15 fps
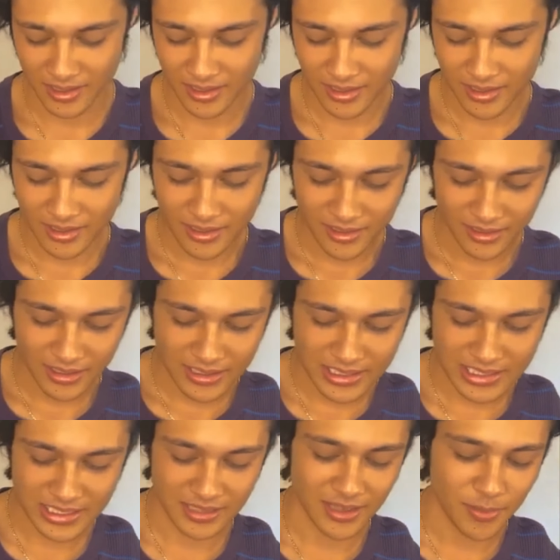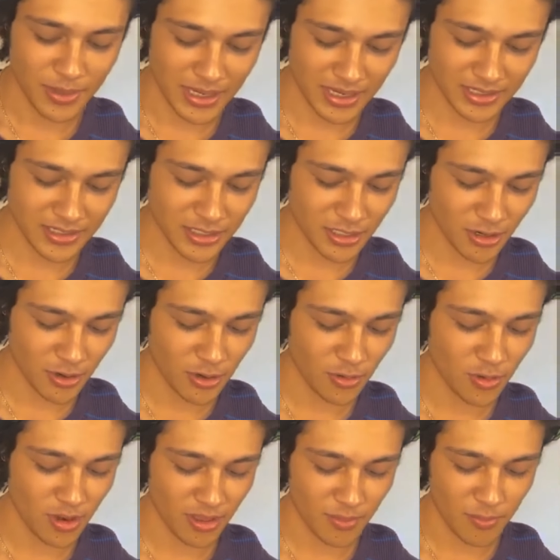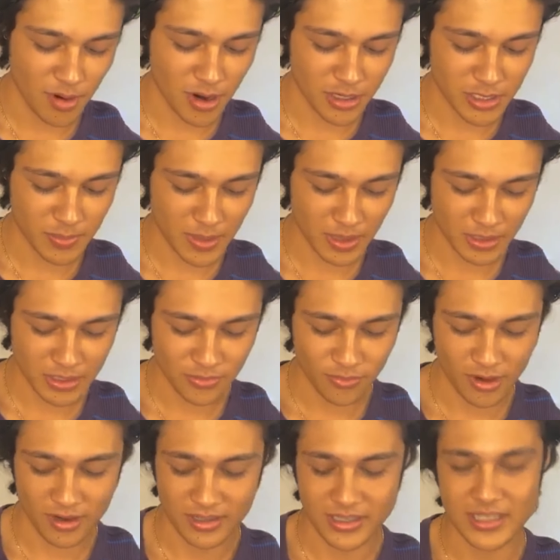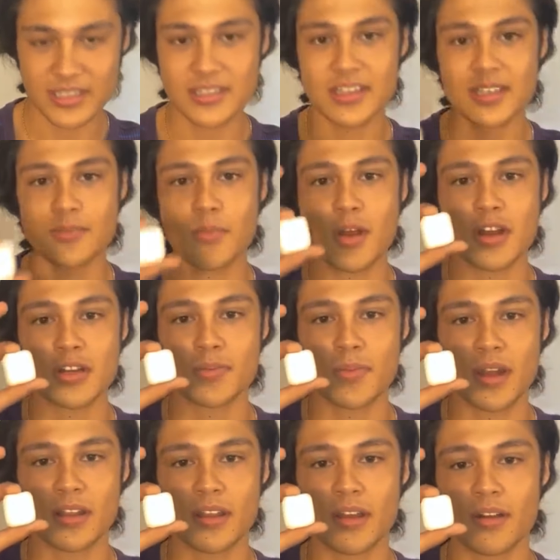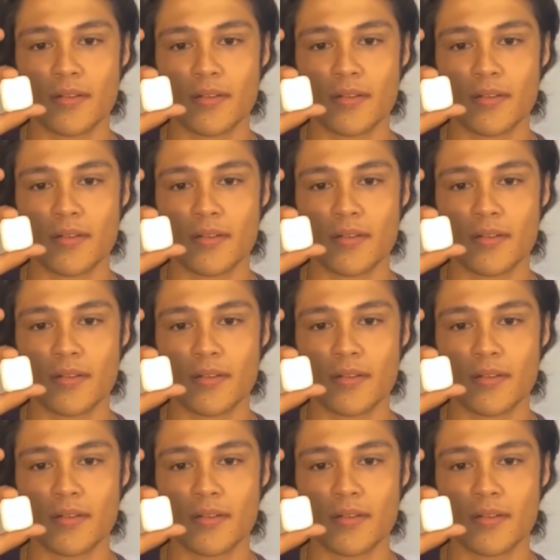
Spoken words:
Let's see. Let me show you all the marshmallows first. It's this marshmallow.